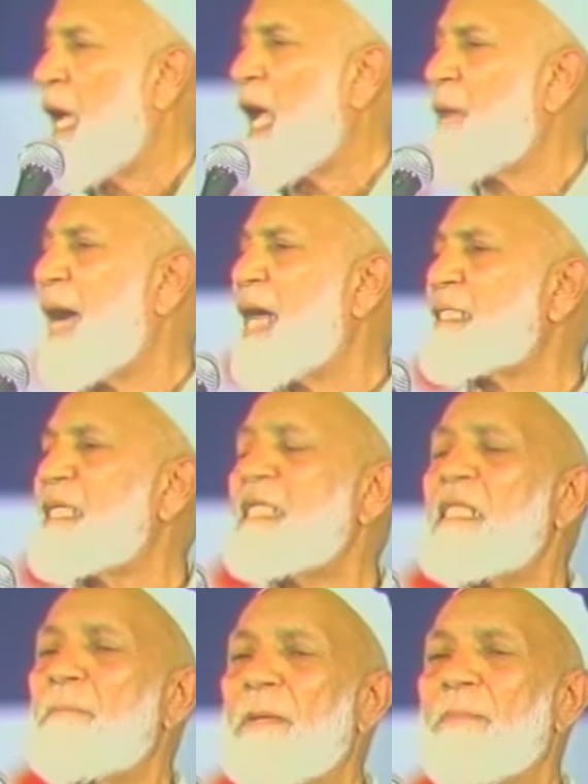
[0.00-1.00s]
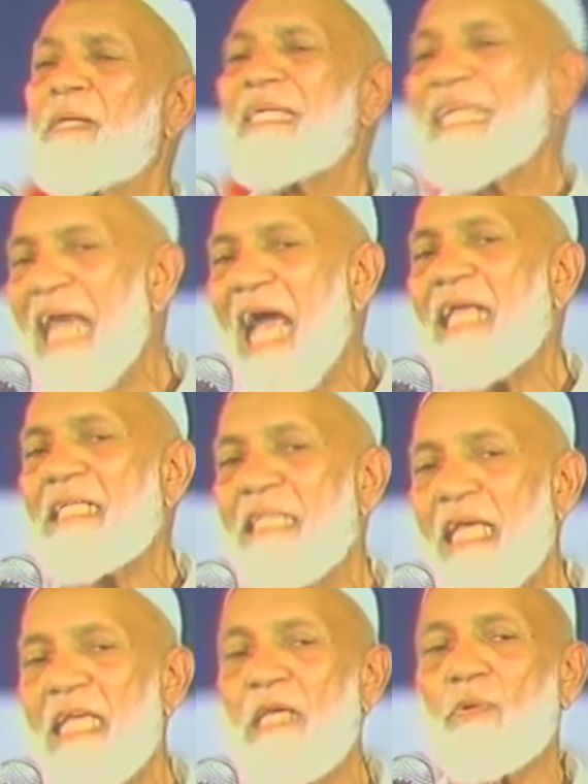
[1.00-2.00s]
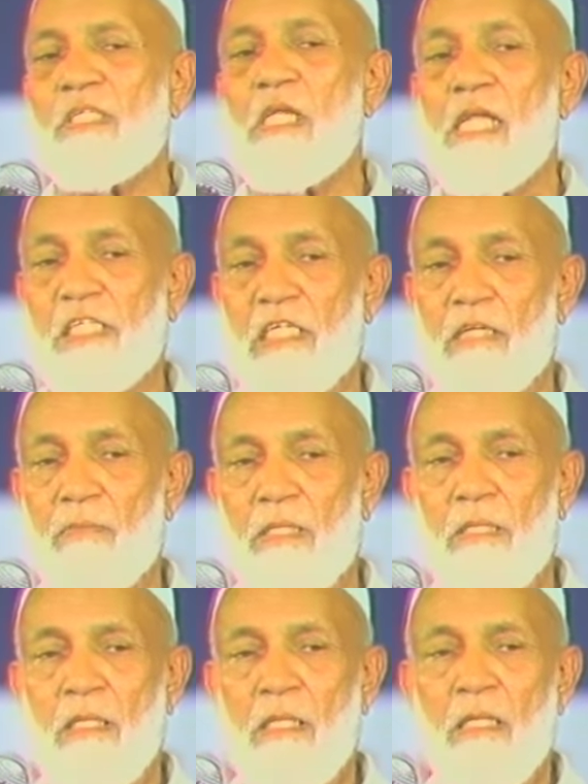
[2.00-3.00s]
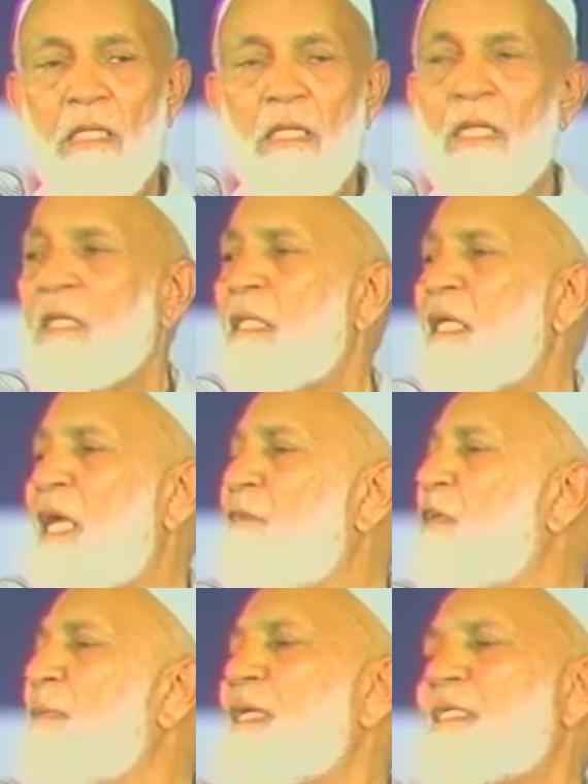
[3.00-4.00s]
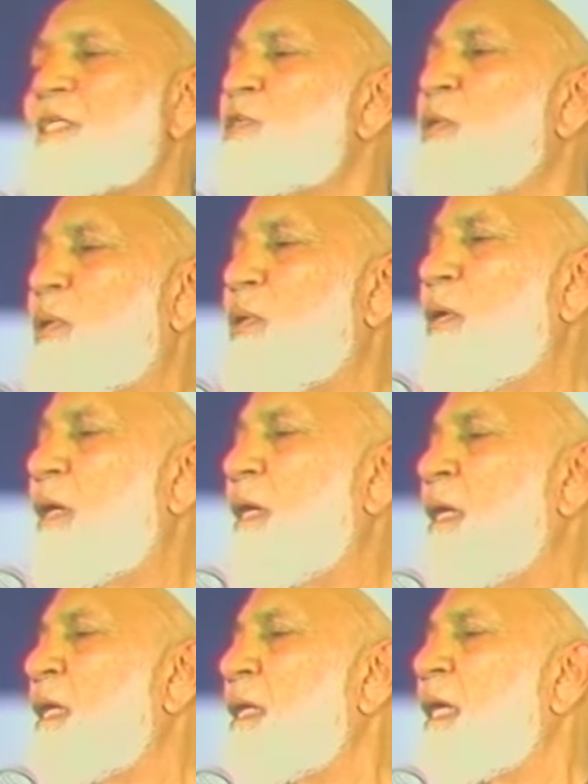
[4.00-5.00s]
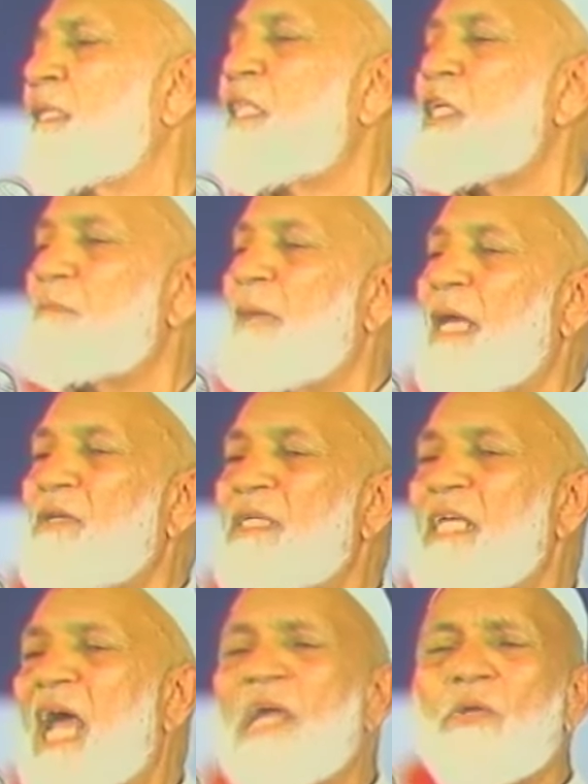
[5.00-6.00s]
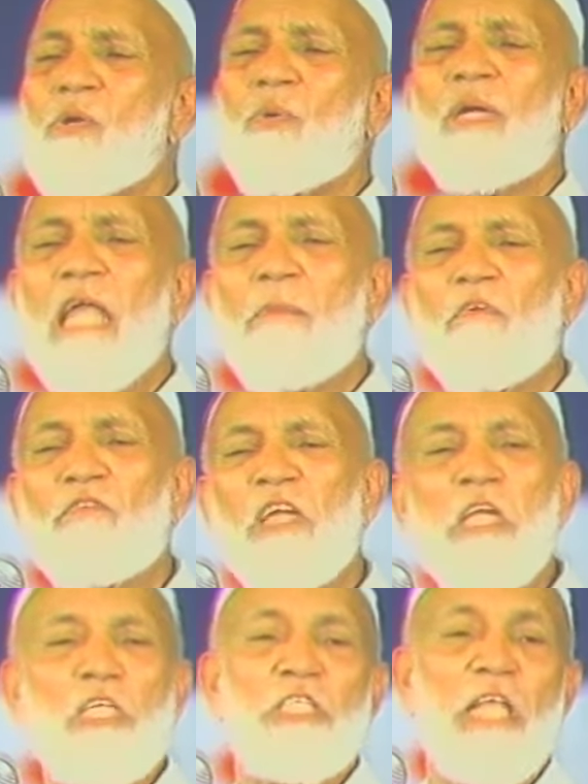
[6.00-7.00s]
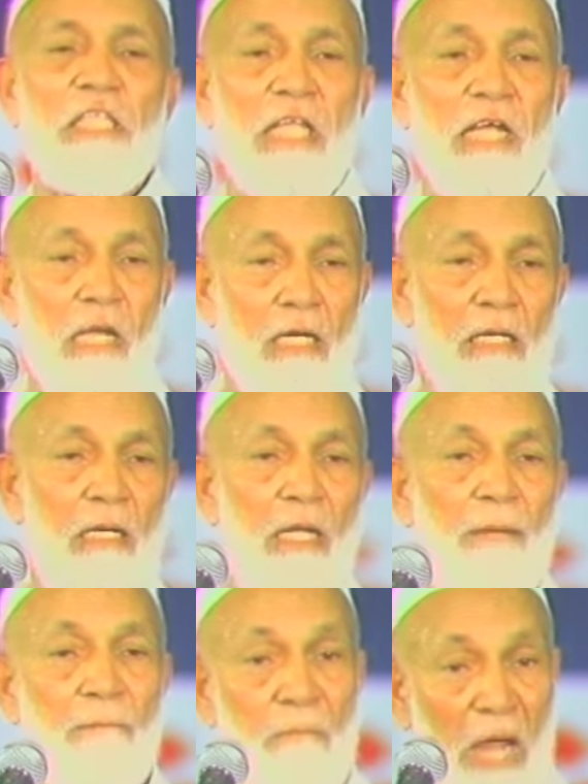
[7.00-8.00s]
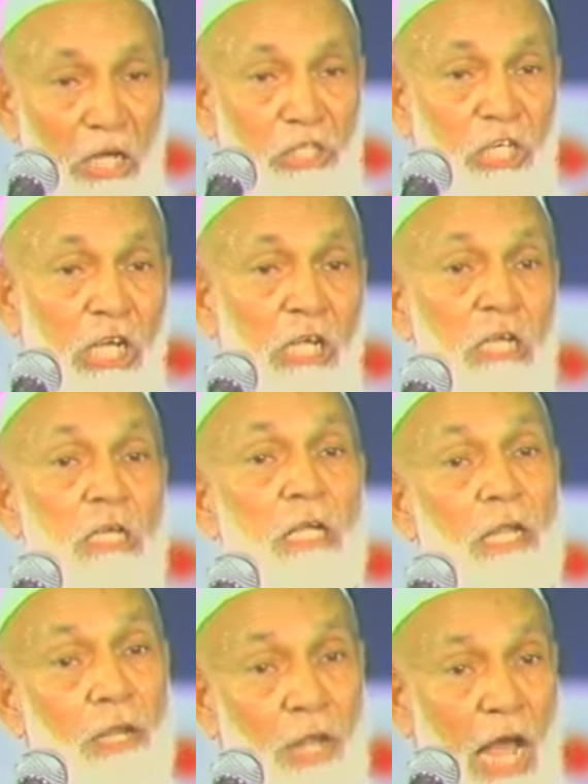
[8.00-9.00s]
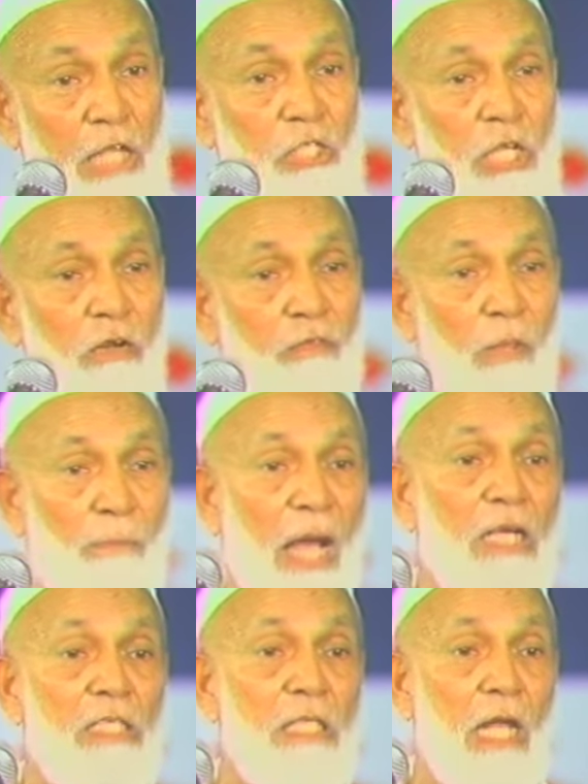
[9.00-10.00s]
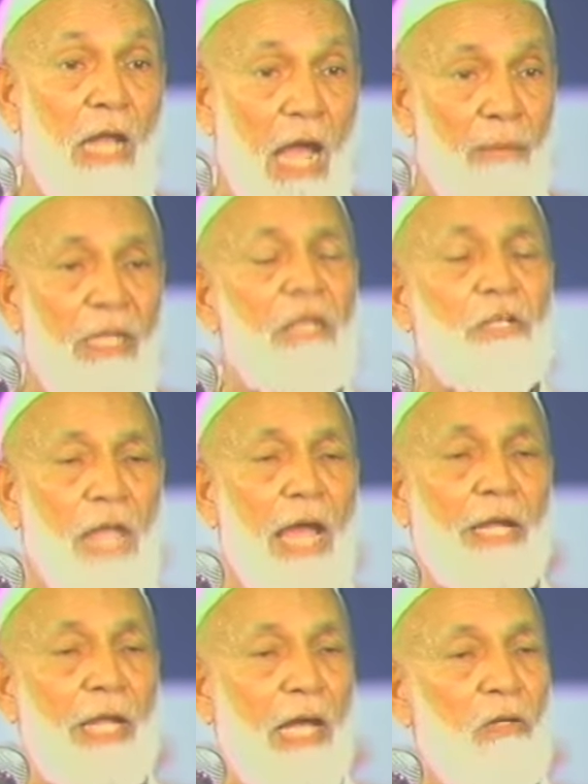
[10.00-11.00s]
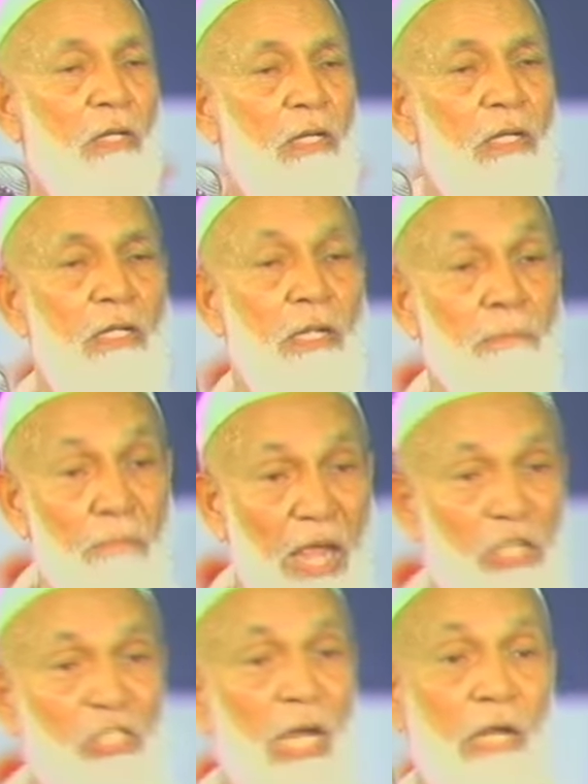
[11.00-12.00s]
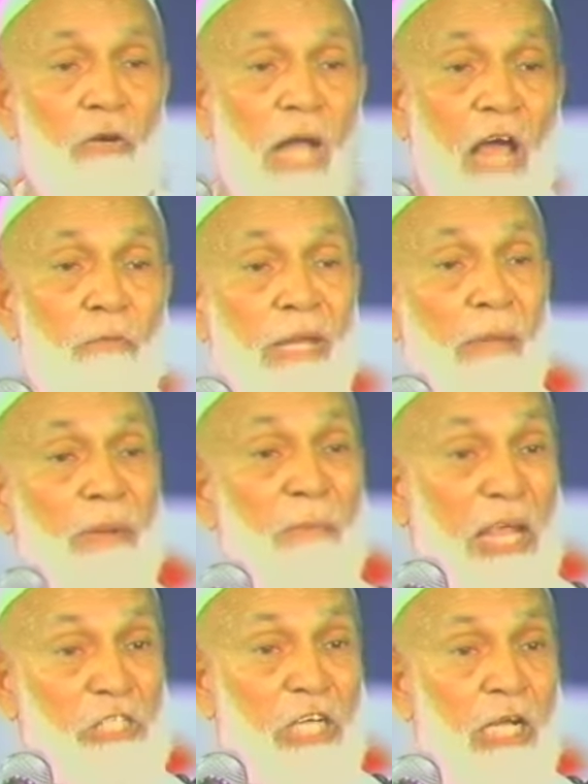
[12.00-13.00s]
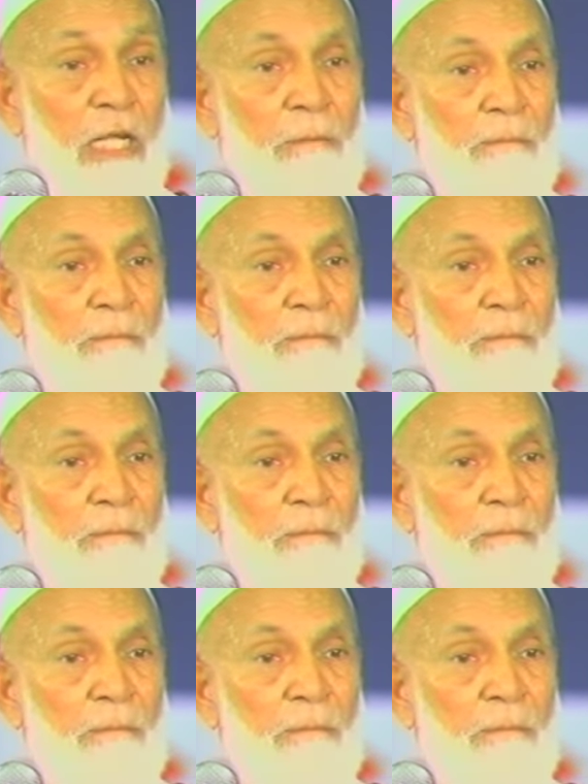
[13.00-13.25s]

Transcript: I'm asking the people, did I say he was illegitimate? Everybody says no. Now this man, you see, I don't know what type of English that they learn. Major Nasir of the Pakistan Army, retired now. Major, I don't know how he became a major.